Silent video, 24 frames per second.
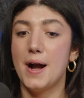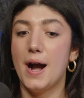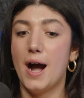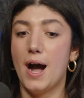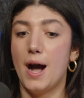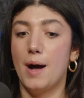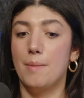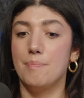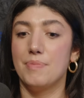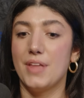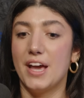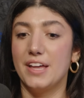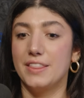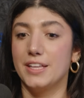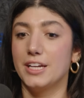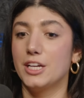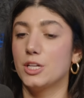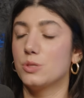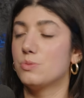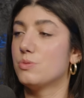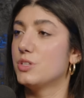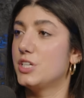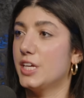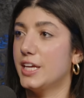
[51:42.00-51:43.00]
I think
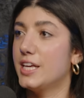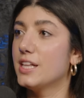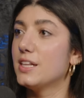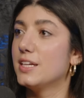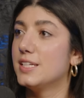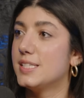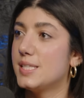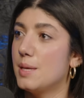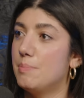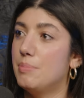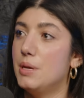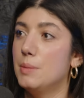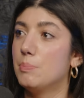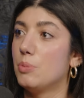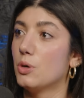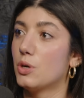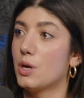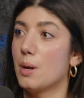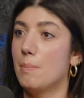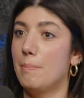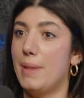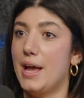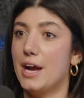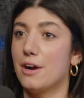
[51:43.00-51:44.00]
it's ridiculous that people
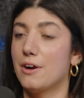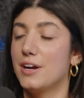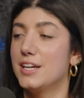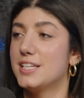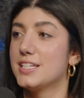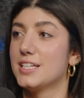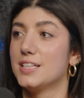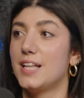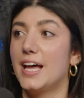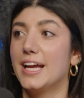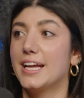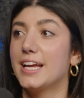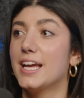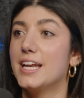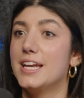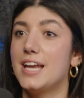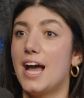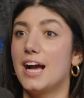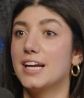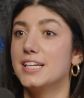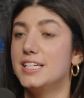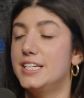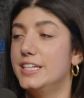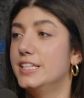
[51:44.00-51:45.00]
compare it to like
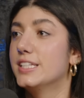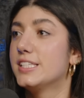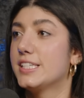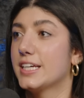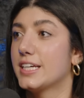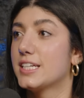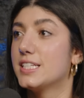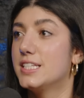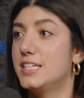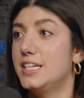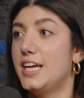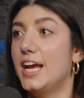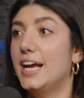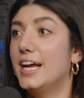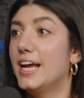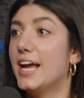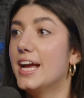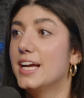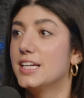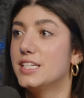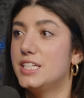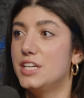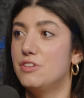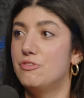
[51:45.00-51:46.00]
1968
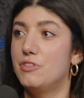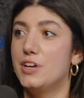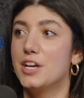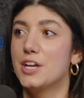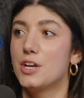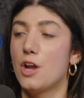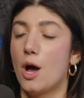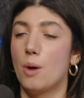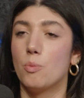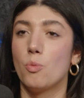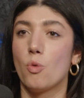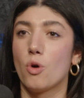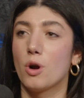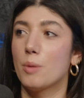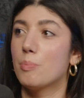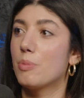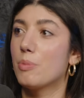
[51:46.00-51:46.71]
anti-Vietnam War